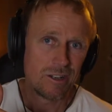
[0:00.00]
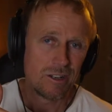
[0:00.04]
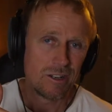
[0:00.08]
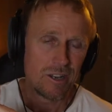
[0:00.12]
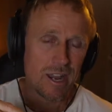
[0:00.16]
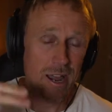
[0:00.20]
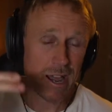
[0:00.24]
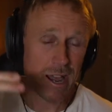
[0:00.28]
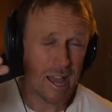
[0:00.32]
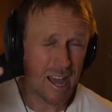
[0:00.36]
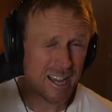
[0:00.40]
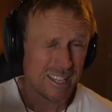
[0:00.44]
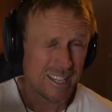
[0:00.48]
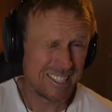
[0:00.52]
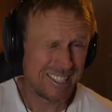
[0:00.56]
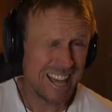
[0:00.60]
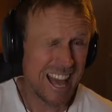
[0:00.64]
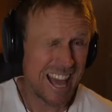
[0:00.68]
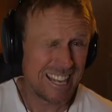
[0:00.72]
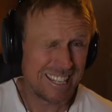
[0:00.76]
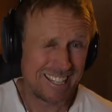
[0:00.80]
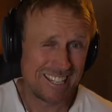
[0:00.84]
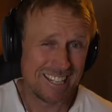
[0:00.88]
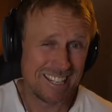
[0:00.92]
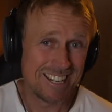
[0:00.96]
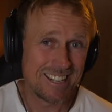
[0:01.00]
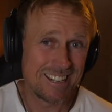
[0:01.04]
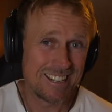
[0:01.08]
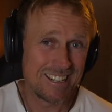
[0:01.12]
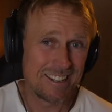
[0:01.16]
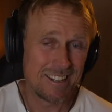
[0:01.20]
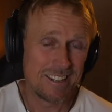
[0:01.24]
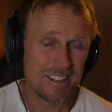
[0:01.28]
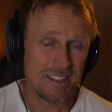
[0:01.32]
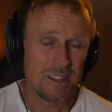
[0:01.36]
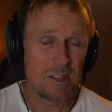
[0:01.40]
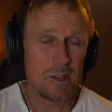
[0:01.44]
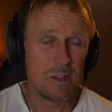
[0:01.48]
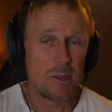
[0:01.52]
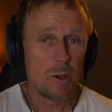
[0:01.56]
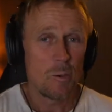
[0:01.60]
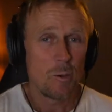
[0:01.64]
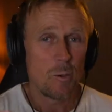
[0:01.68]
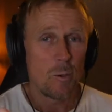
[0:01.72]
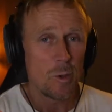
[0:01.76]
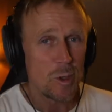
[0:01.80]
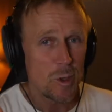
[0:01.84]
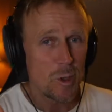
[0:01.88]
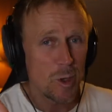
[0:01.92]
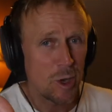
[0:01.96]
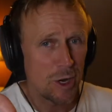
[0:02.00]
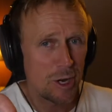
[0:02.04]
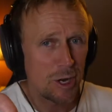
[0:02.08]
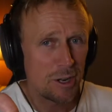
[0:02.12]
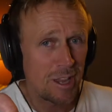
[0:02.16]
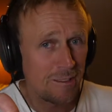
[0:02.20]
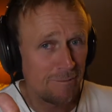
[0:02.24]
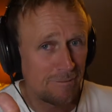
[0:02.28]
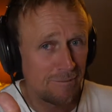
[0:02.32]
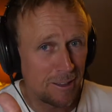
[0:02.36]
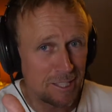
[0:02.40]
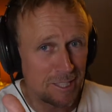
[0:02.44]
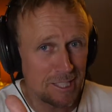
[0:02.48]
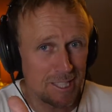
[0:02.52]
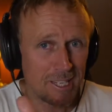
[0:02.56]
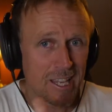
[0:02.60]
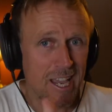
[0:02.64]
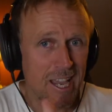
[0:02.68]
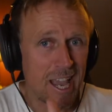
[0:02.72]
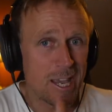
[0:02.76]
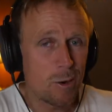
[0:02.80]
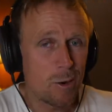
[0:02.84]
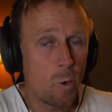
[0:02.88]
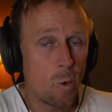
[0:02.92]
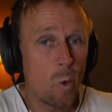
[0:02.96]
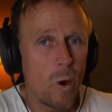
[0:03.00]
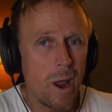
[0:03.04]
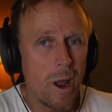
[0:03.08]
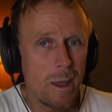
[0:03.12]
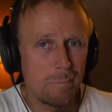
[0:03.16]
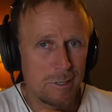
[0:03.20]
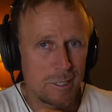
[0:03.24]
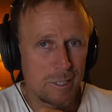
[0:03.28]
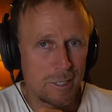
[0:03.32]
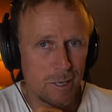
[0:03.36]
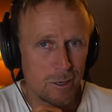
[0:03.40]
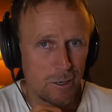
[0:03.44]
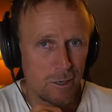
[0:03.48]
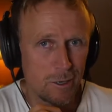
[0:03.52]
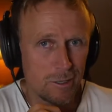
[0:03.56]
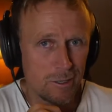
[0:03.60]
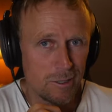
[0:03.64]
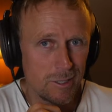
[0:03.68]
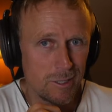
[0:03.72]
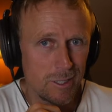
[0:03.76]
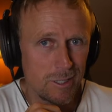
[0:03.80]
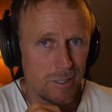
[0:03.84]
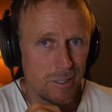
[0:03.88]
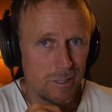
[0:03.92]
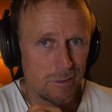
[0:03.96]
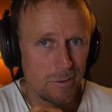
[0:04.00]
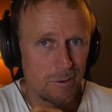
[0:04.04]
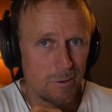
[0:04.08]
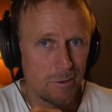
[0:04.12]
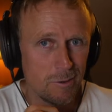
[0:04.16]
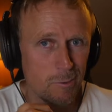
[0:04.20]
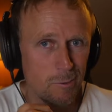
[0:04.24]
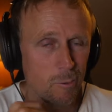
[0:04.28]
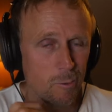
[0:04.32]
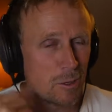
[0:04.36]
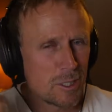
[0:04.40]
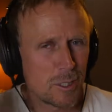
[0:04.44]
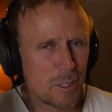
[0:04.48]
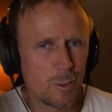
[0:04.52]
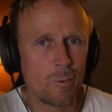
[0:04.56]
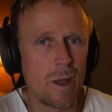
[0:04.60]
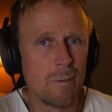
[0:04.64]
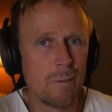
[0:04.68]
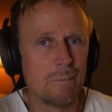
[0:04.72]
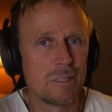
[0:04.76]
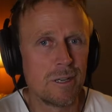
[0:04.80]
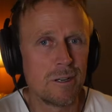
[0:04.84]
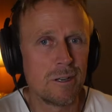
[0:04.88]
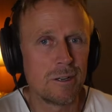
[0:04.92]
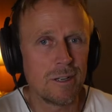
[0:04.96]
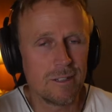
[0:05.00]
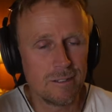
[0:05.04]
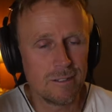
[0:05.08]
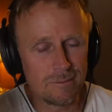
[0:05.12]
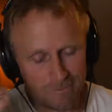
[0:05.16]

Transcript: Now, how's that done? Well, you got to investigate WebSockets. What's a WebSocket?